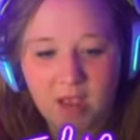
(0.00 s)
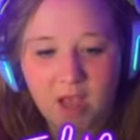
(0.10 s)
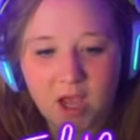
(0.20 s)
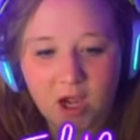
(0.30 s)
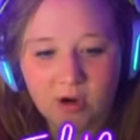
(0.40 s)

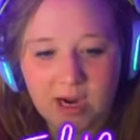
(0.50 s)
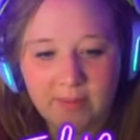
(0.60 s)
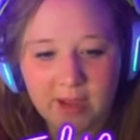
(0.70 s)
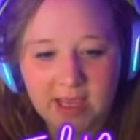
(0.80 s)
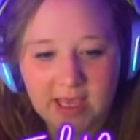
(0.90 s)
Oh crap!
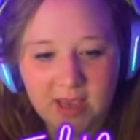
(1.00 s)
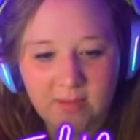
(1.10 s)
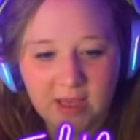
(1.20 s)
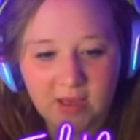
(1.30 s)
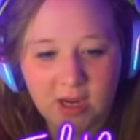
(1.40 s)
I can't
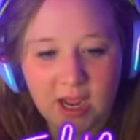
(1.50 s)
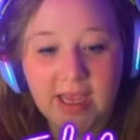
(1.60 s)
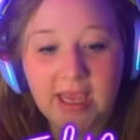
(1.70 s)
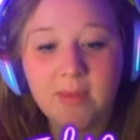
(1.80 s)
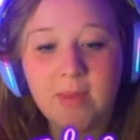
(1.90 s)
make I
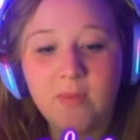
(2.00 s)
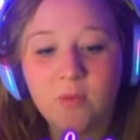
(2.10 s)
can't make